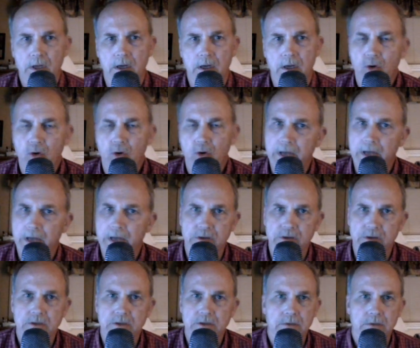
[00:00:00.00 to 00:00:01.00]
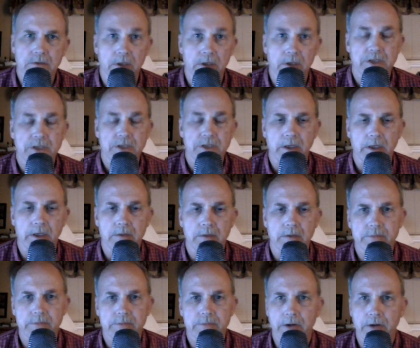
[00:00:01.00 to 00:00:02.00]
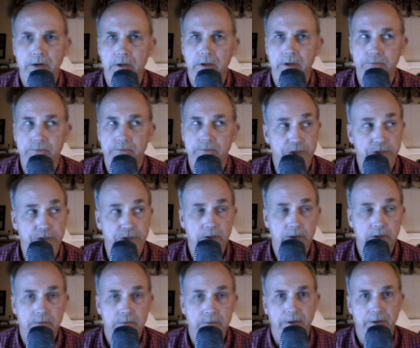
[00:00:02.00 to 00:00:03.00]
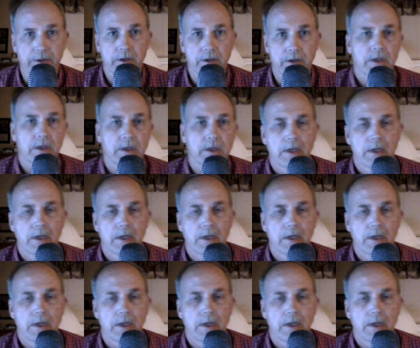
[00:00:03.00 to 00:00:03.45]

Courthouse, a city down in Virginia, I think.